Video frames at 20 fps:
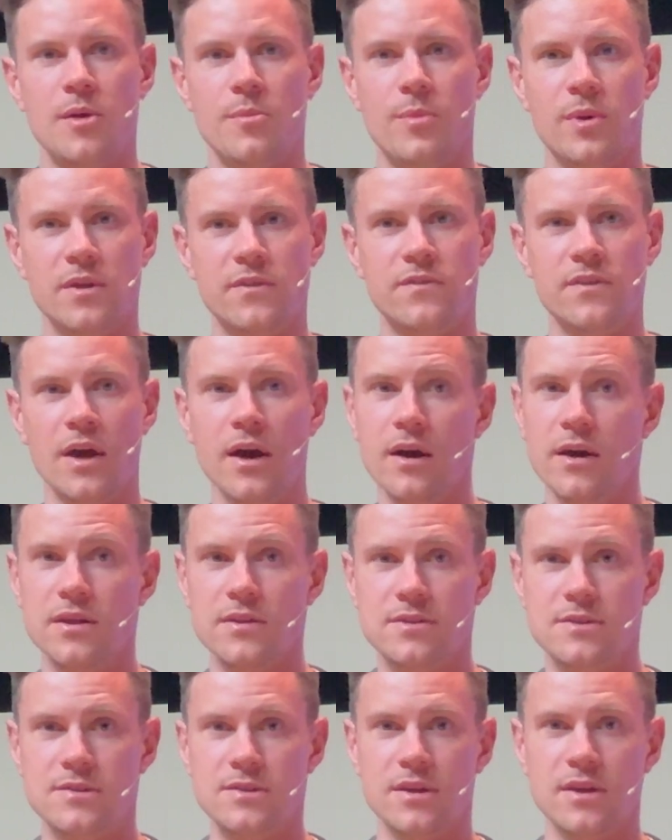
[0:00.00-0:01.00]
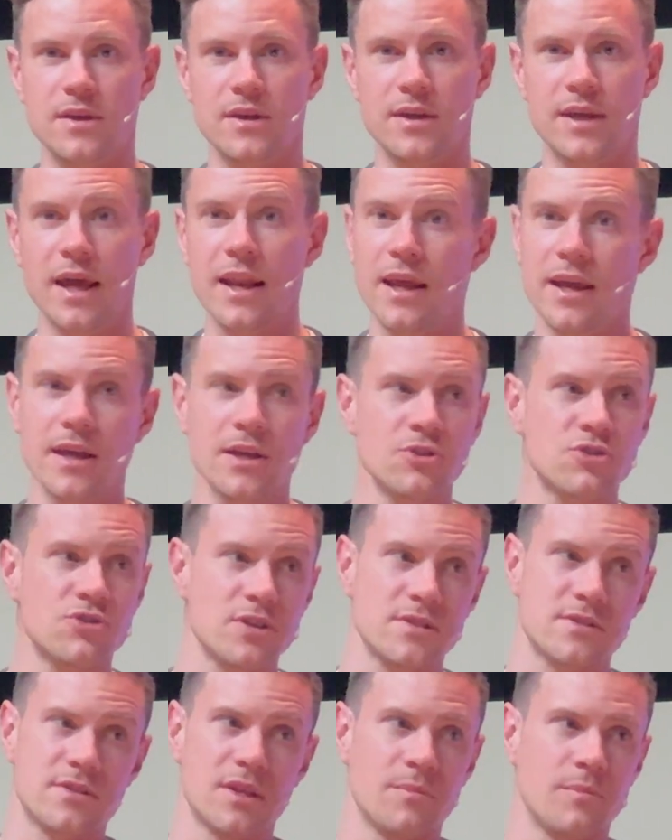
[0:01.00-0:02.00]
but yeah, it's uh, getting
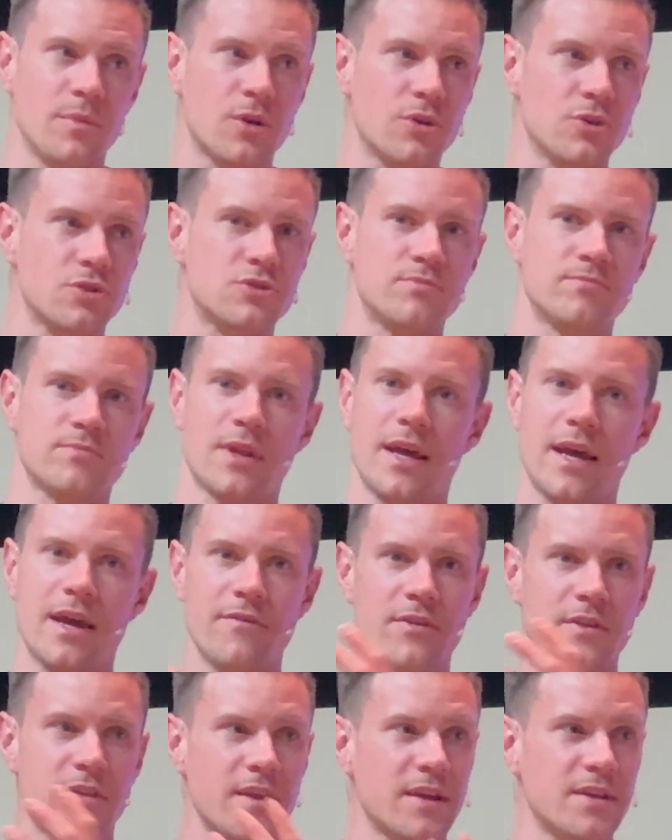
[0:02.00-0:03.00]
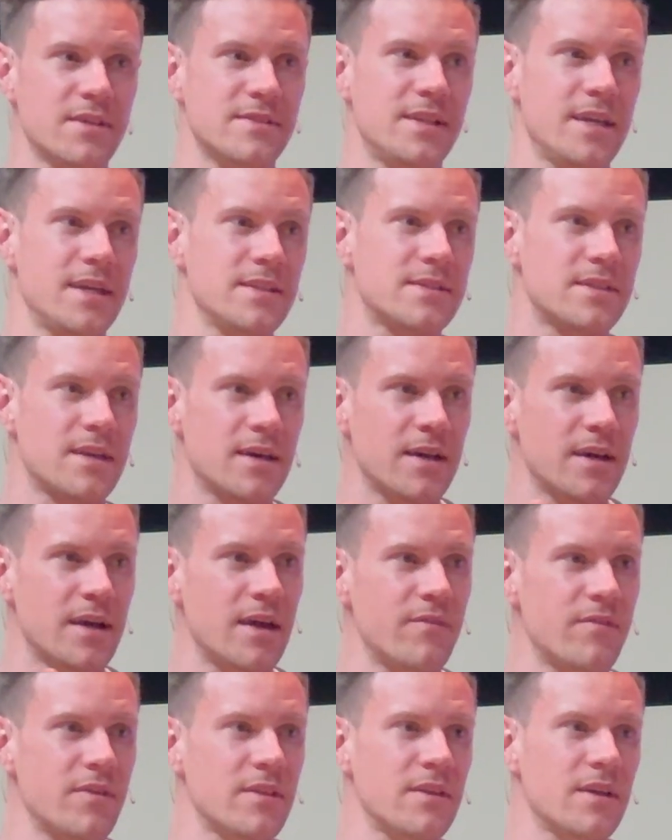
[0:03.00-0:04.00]
interesting because everything is data,
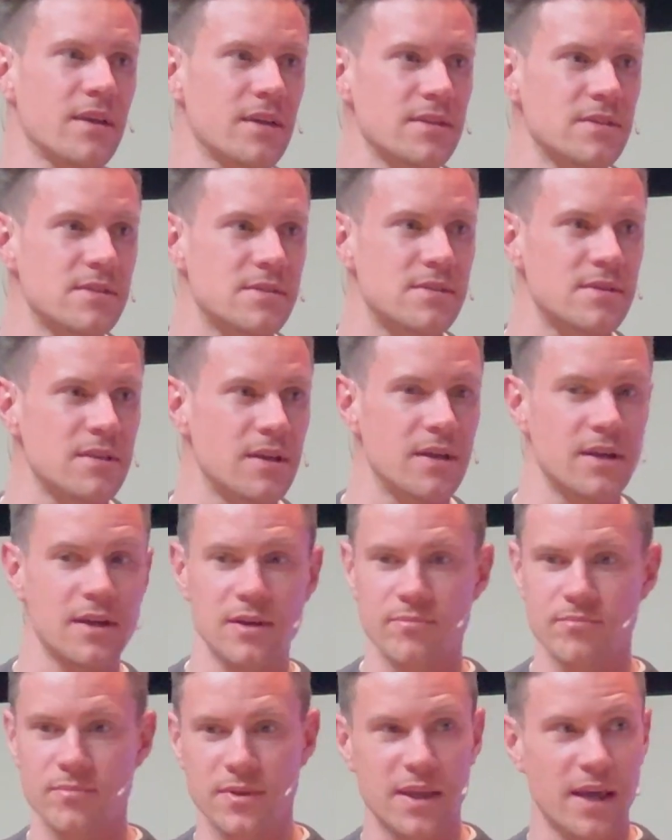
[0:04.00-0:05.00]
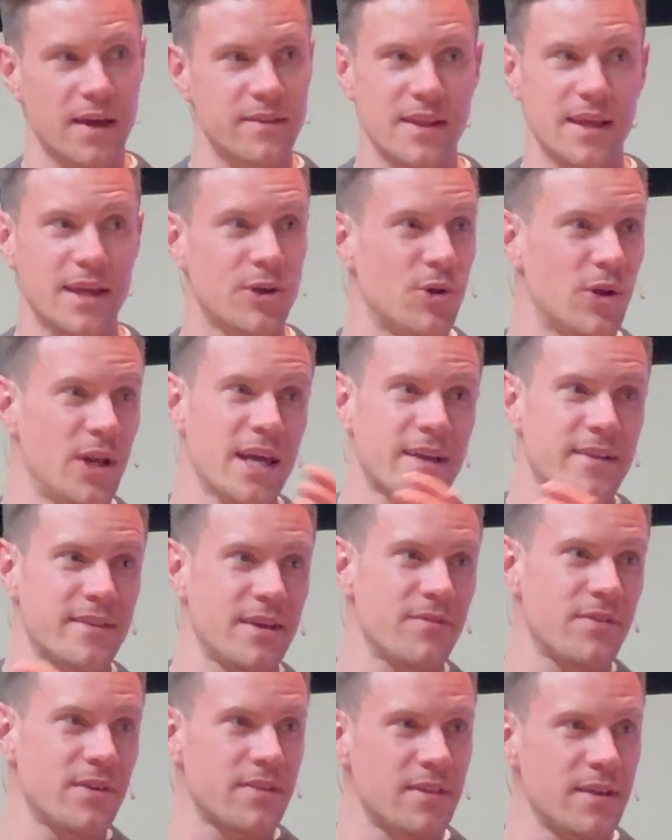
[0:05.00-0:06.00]
everything is, uh, yeah, they collect
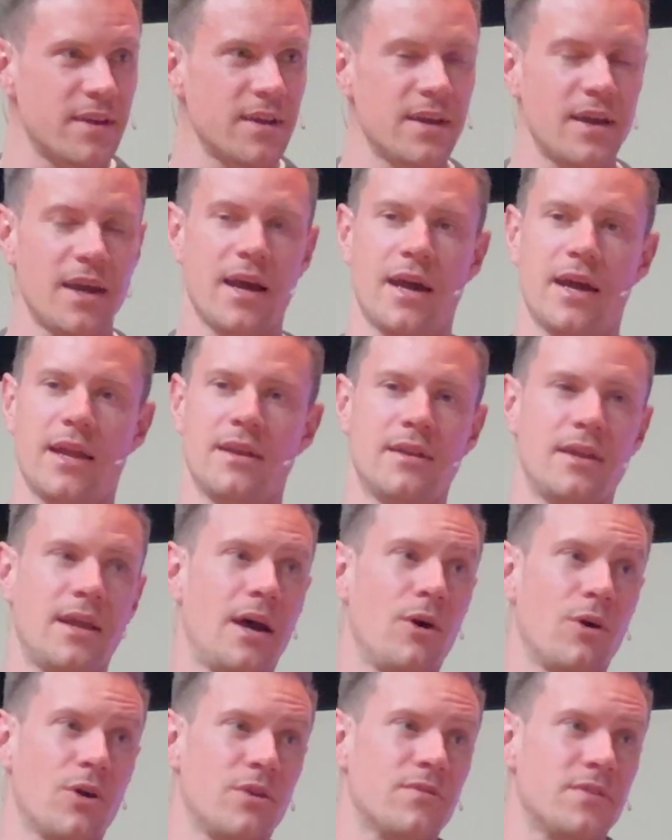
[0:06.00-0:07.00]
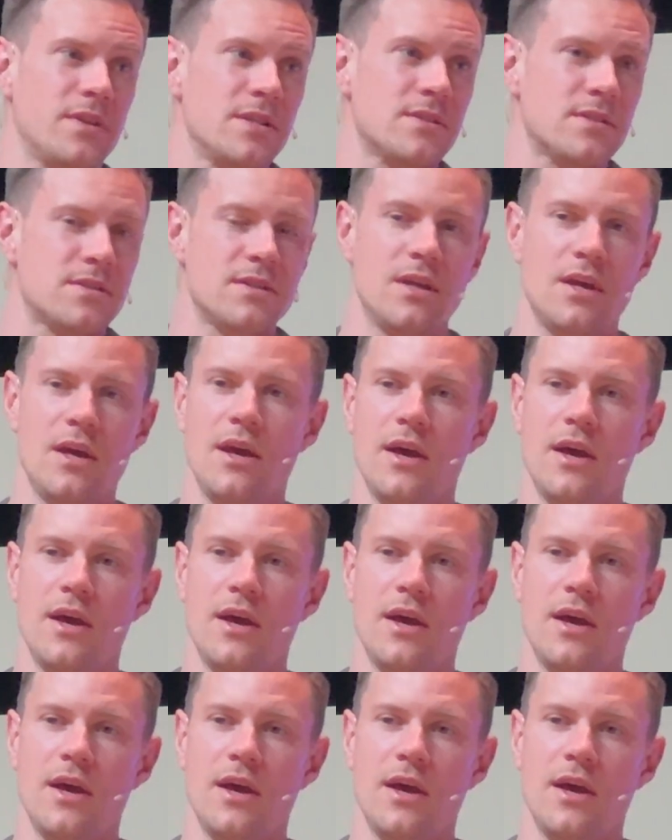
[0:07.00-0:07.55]
everything, and out of this,